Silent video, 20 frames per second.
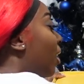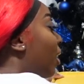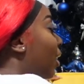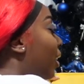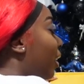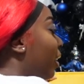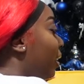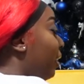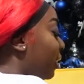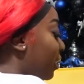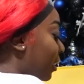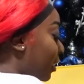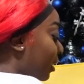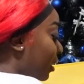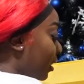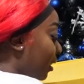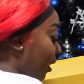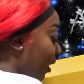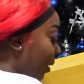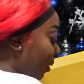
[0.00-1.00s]
Let's
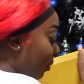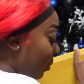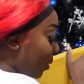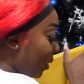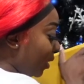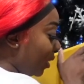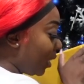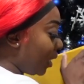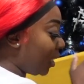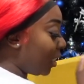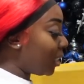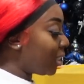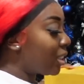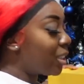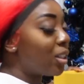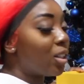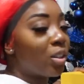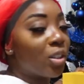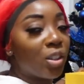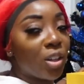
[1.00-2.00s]
see what is.
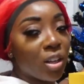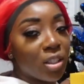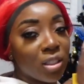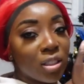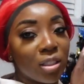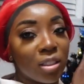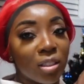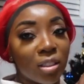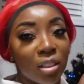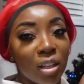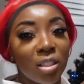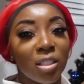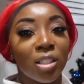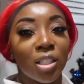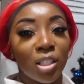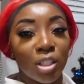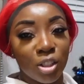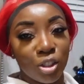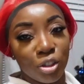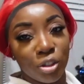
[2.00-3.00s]
Oh, y'all
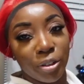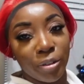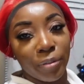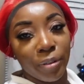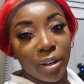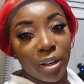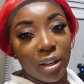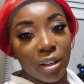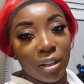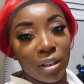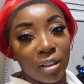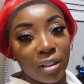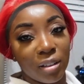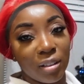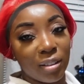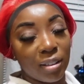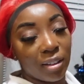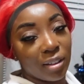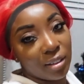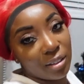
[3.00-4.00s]
seen the tree, right?
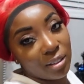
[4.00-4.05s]
Yeah,